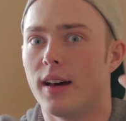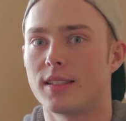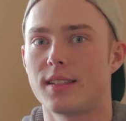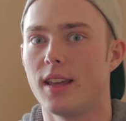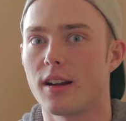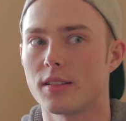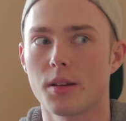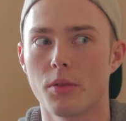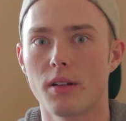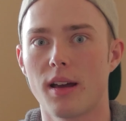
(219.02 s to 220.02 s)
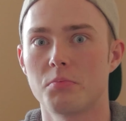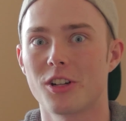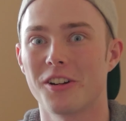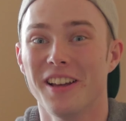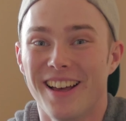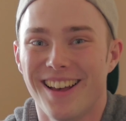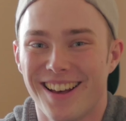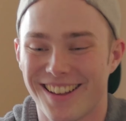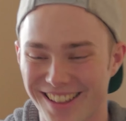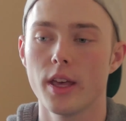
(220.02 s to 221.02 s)
there somewhere, I'm sure.
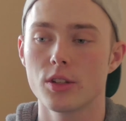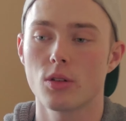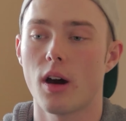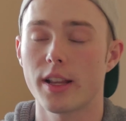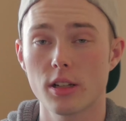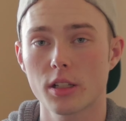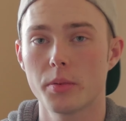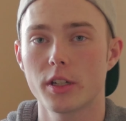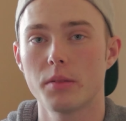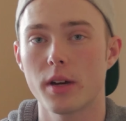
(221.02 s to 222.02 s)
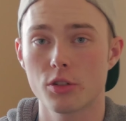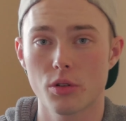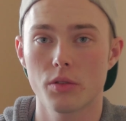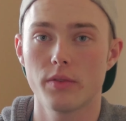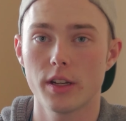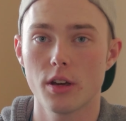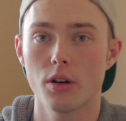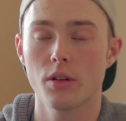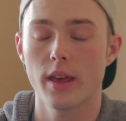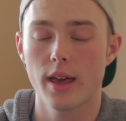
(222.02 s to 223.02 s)
So I talked about it in my drone
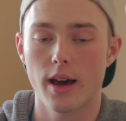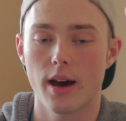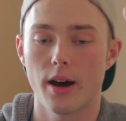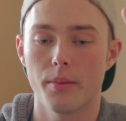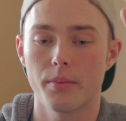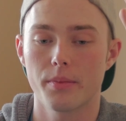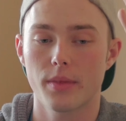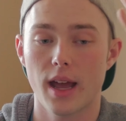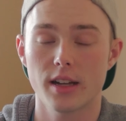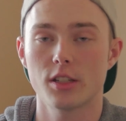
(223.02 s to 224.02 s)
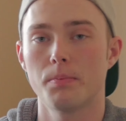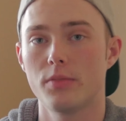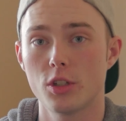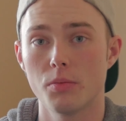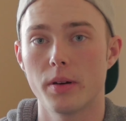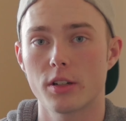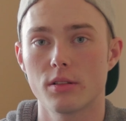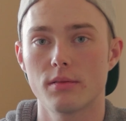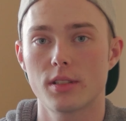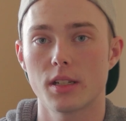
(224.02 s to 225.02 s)
video, how to shoot better
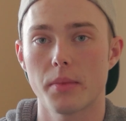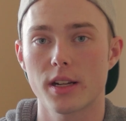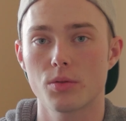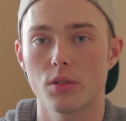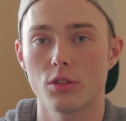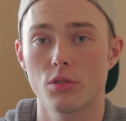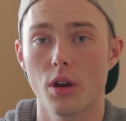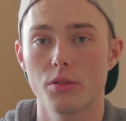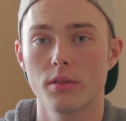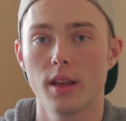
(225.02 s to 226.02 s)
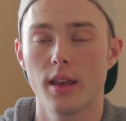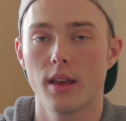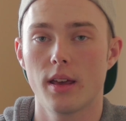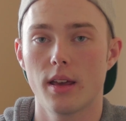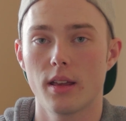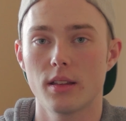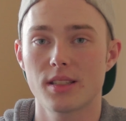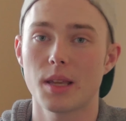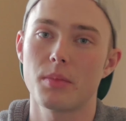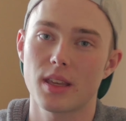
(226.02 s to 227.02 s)
cinematics with your drone.
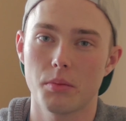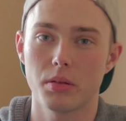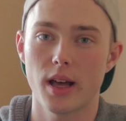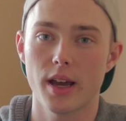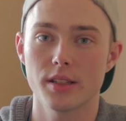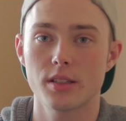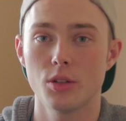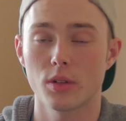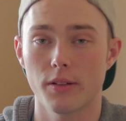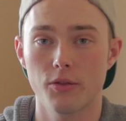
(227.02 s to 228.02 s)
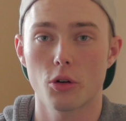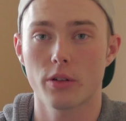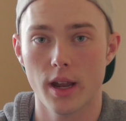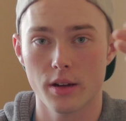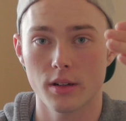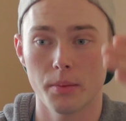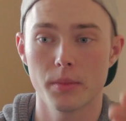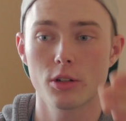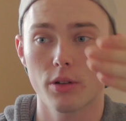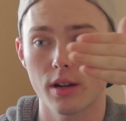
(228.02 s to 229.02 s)
Same thing applies. You want a foreground, a
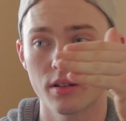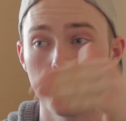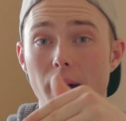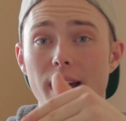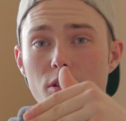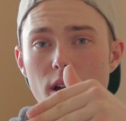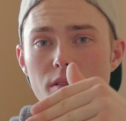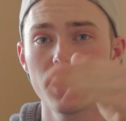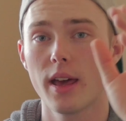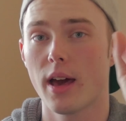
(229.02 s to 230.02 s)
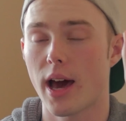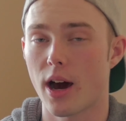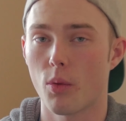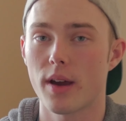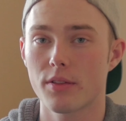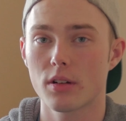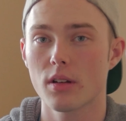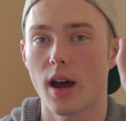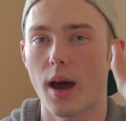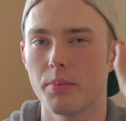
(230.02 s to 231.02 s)
middle ground, and a background.
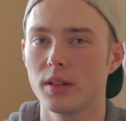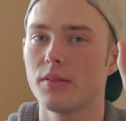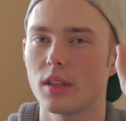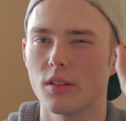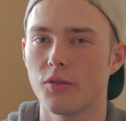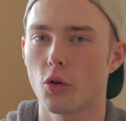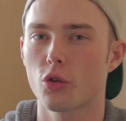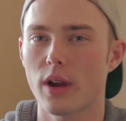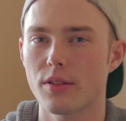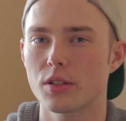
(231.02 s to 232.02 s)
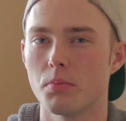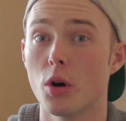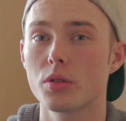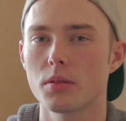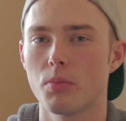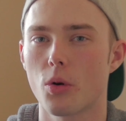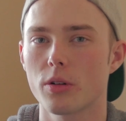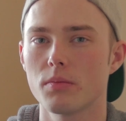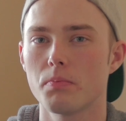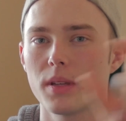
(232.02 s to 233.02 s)
However, I believe that the foreground is most
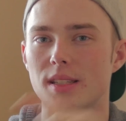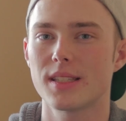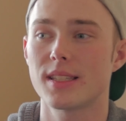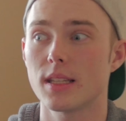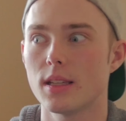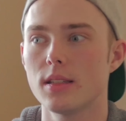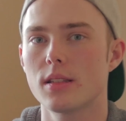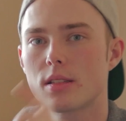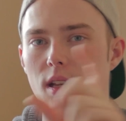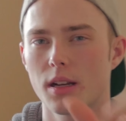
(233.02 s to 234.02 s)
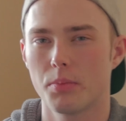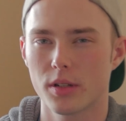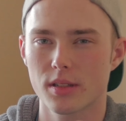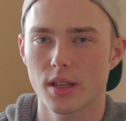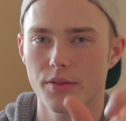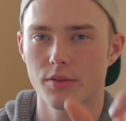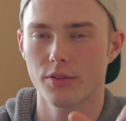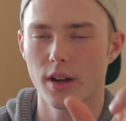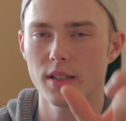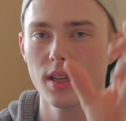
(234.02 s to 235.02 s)
important because it's the easiest to kind of put stuff in
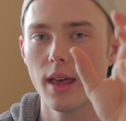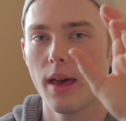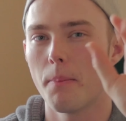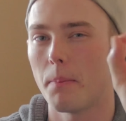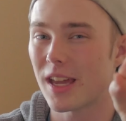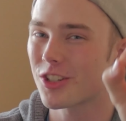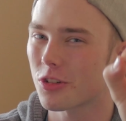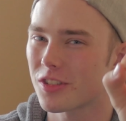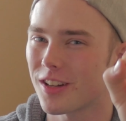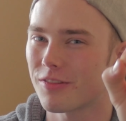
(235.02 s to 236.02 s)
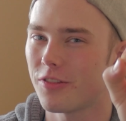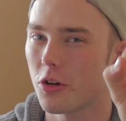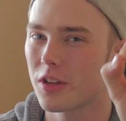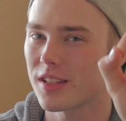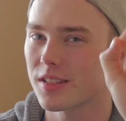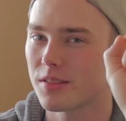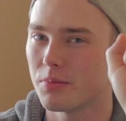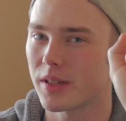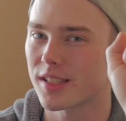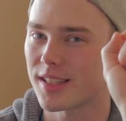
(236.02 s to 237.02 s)
front. Make sure it's not in focus
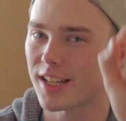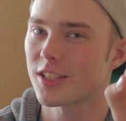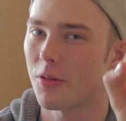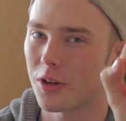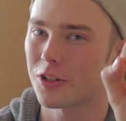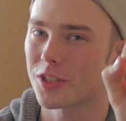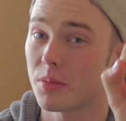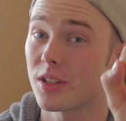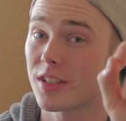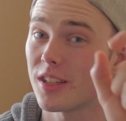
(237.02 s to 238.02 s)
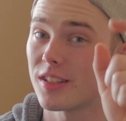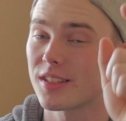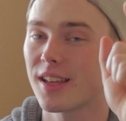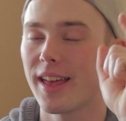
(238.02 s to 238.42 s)
because that's not what your subject is.